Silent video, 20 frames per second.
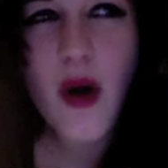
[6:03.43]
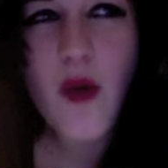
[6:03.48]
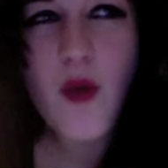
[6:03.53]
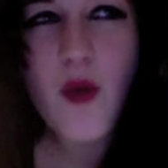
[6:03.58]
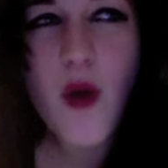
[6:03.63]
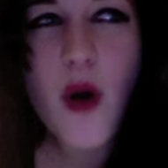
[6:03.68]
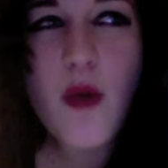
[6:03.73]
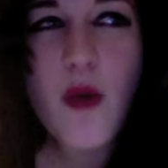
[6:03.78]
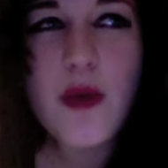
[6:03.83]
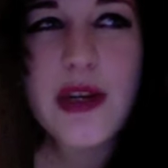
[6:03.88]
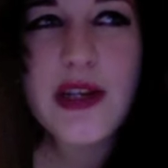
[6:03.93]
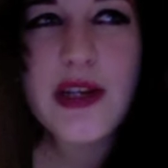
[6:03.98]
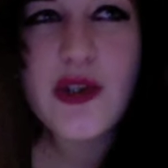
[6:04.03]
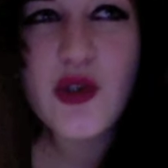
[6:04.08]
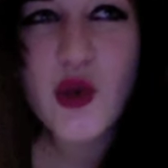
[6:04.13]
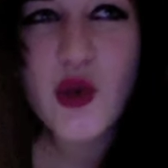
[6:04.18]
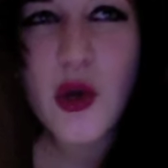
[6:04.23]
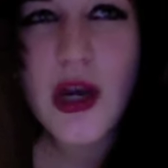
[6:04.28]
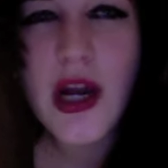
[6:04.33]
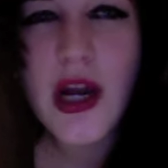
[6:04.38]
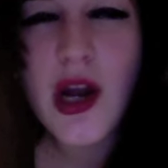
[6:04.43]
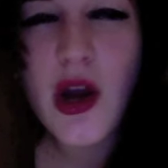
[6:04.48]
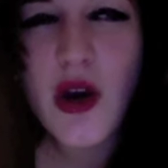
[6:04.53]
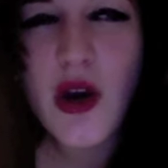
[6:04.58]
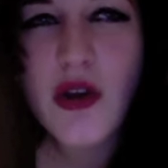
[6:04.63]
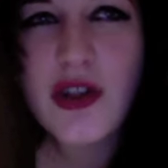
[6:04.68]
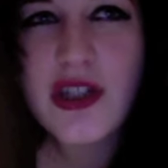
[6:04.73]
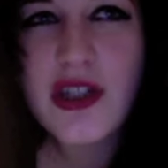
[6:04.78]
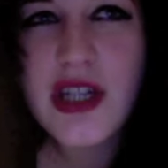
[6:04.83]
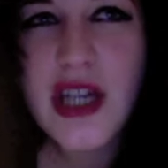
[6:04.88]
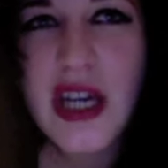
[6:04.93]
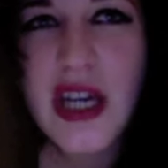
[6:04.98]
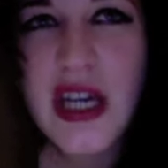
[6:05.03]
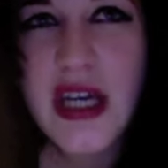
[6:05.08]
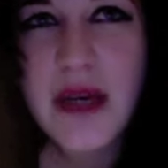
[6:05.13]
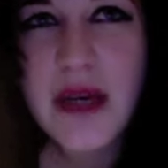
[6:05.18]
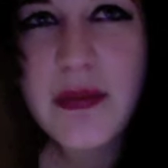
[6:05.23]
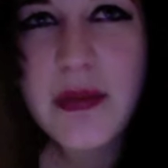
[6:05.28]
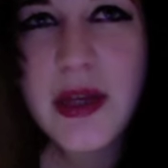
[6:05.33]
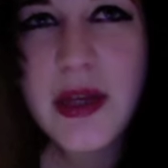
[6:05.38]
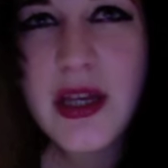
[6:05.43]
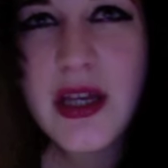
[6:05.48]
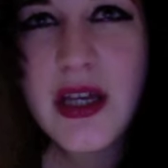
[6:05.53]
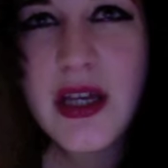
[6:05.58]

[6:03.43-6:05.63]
won't enjoy it long term,